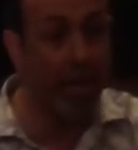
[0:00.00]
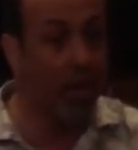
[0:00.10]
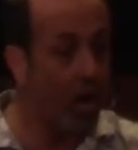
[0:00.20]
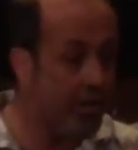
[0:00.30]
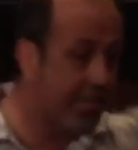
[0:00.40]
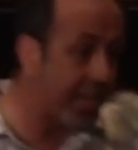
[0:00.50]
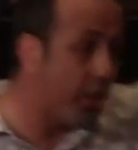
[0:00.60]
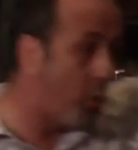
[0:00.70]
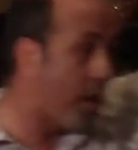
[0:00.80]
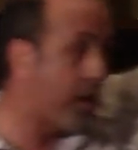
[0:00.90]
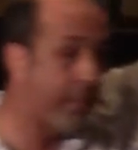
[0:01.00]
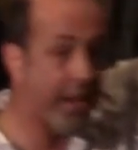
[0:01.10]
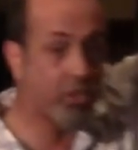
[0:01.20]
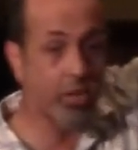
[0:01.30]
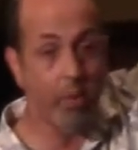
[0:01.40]
all said you wanted a
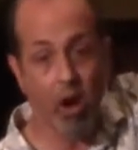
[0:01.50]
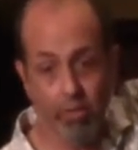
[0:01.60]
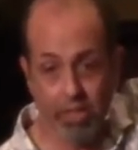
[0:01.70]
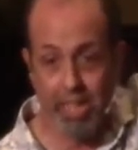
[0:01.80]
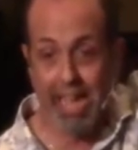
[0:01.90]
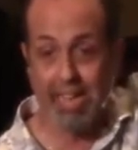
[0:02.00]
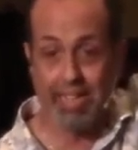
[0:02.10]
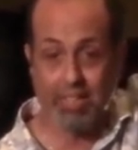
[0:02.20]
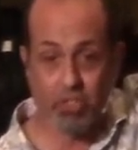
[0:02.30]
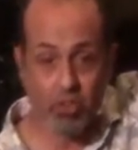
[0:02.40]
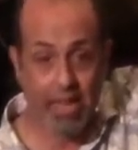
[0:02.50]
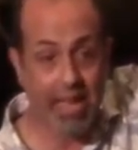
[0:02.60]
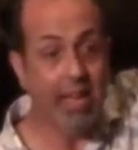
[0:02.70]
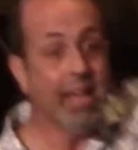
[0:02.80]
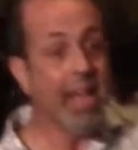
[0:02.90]
better tomorrow than you had yesterday,
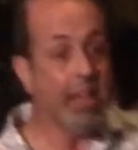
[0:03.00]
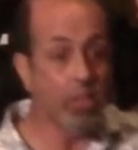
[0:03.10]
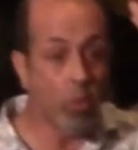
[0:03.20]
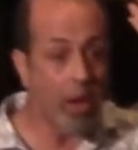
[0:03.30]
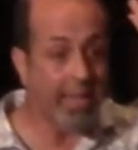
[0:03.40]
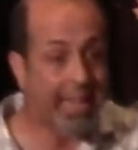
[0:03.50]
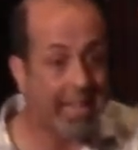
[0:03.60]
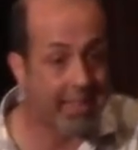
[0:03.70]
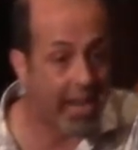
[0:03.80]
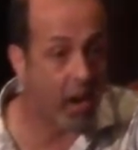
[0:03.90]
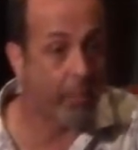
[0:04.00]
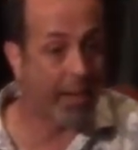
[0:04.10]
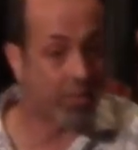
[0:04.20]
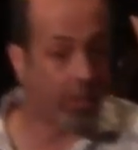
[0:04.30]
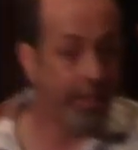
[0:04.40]
and you want to get there based on